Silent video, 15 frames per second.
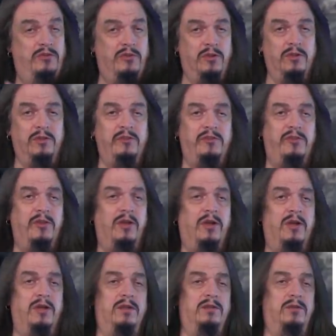Turtles
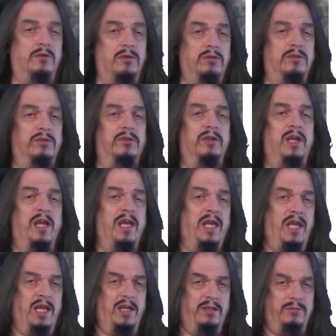are older
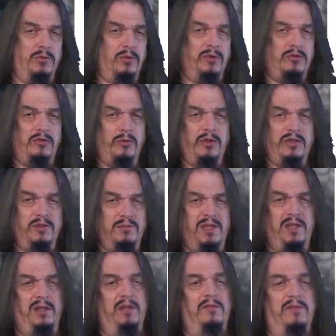and more toward the
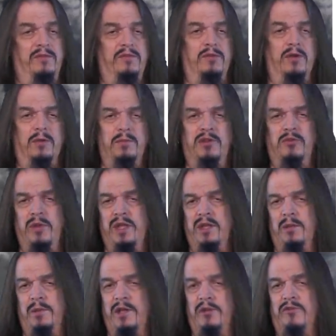middle of the fork, between
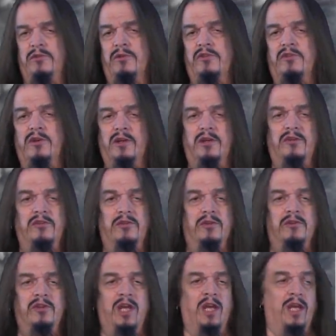lepidosaurs and
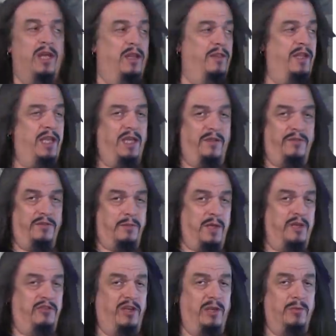archosaurs. They have
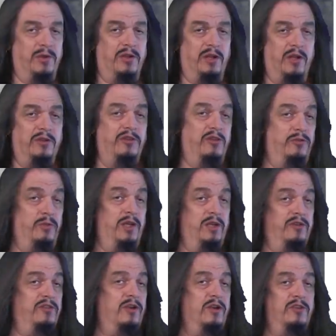three chambered hearts as
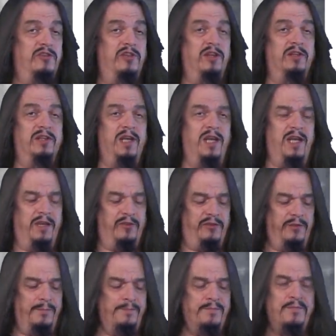well as hard-shelled
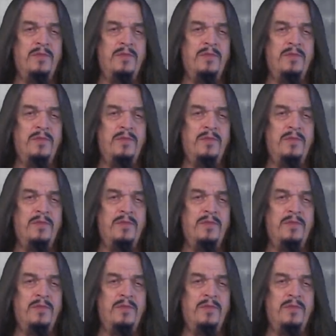eggs.